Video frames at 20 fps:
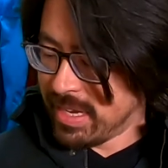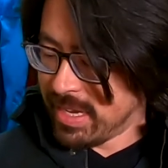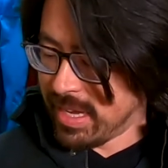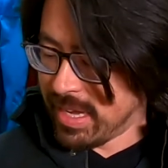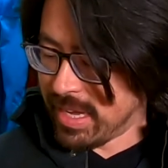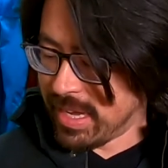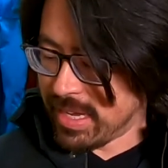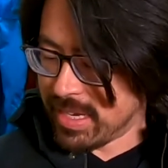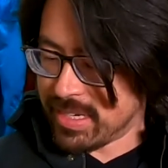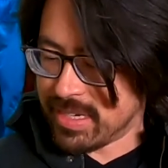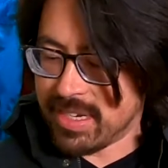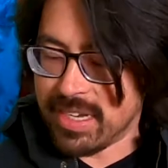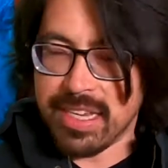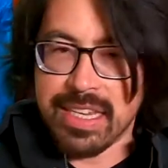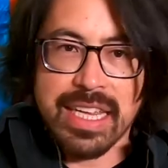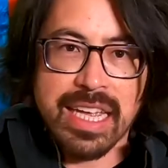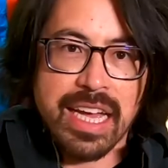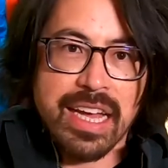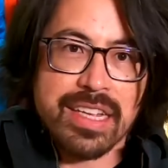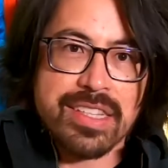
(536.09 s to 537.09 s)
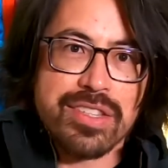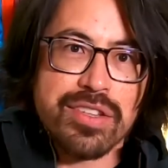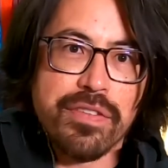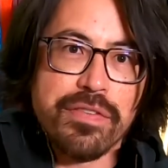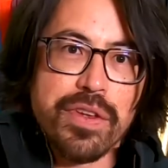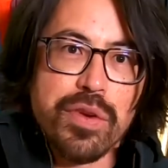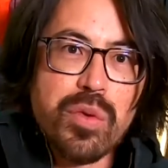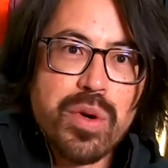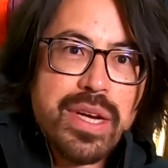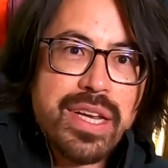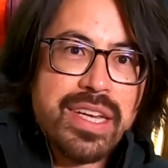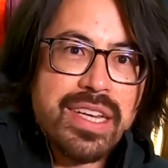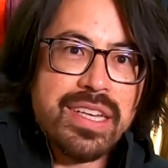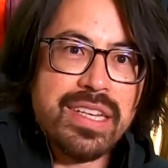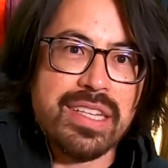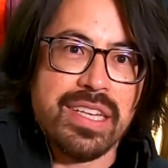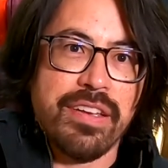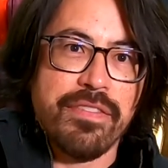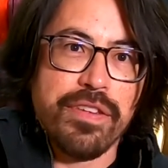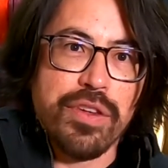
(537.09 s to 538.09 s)
And yeah, so if you want
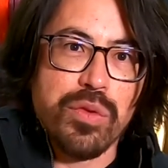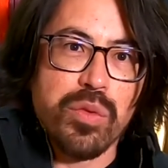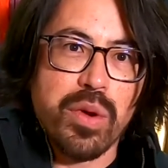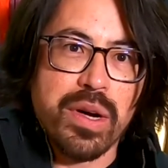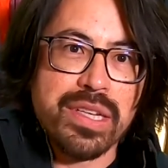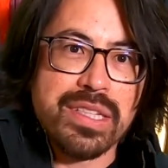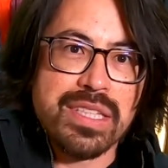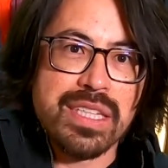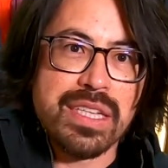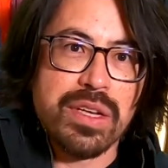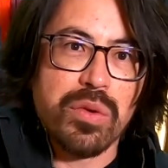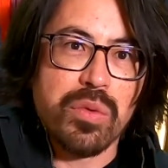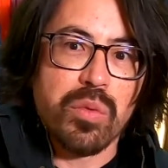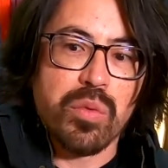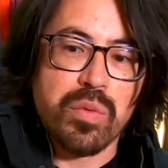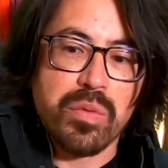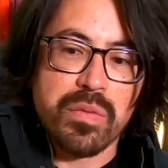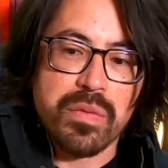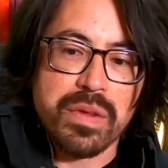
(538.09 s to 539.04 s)
to